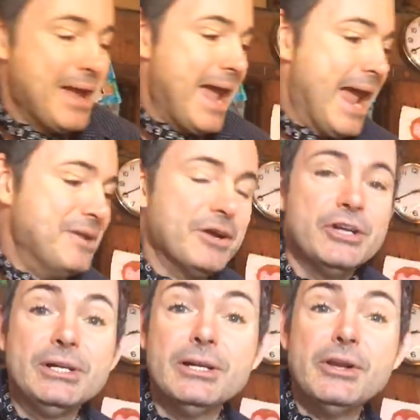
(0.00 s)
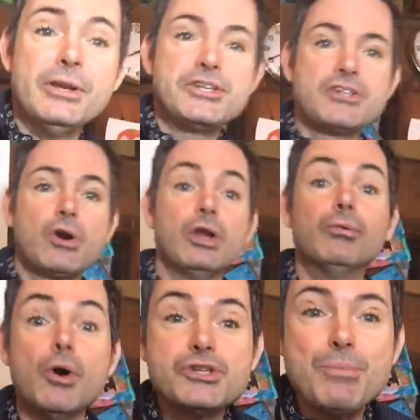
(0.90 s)
And you're learning the Stochelo
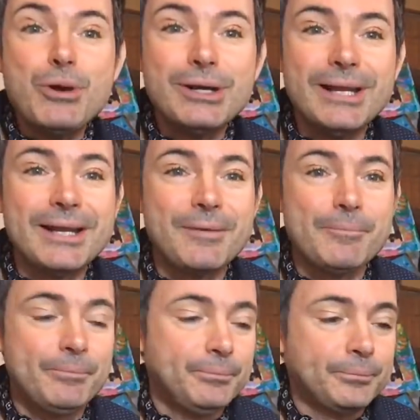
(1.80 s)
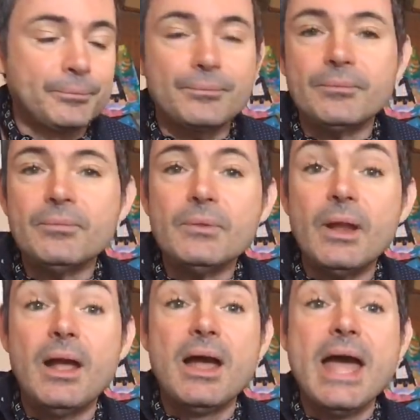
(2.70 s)
Rosenberg lick.
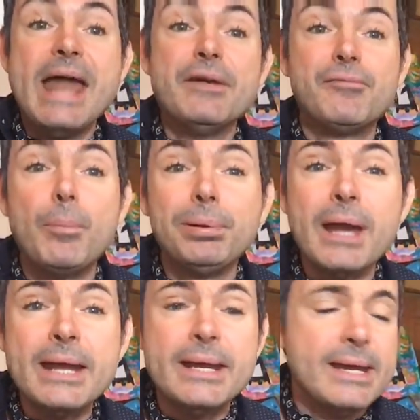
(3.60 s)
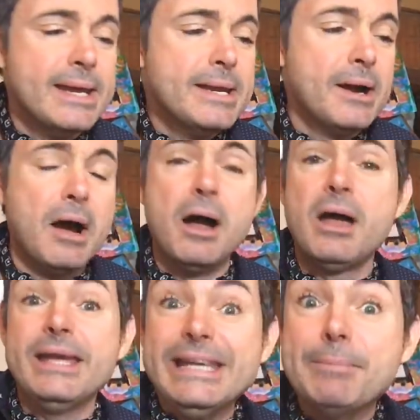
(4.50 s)
And if we're playing it in
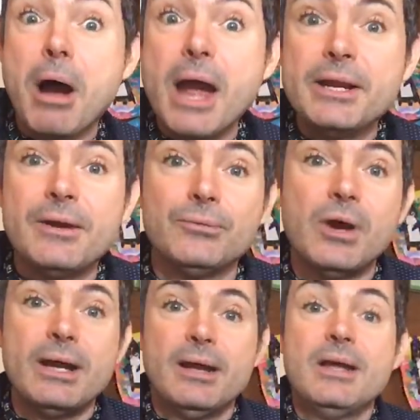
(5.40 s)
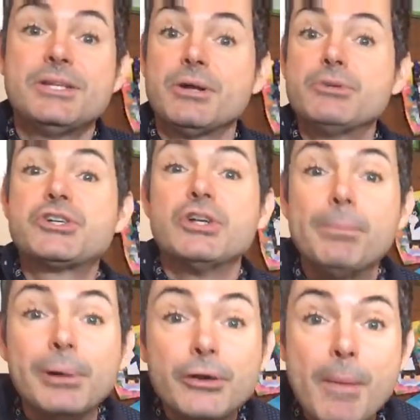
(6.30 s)
E minor, right? So I'm just going to
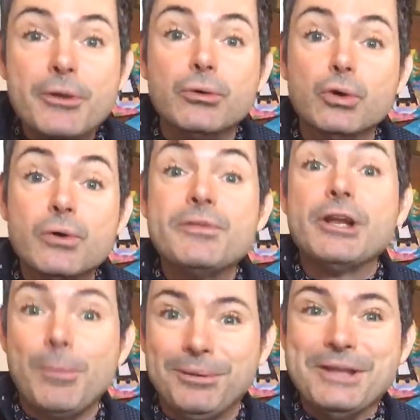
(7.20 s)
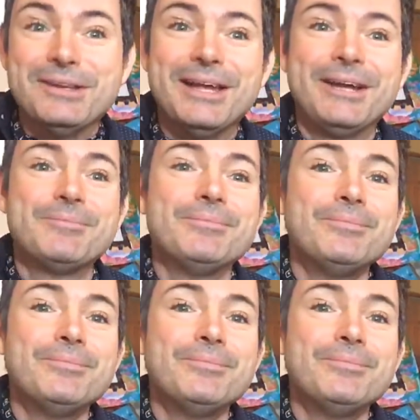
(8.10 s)
build up the groove, then I'll play the lick.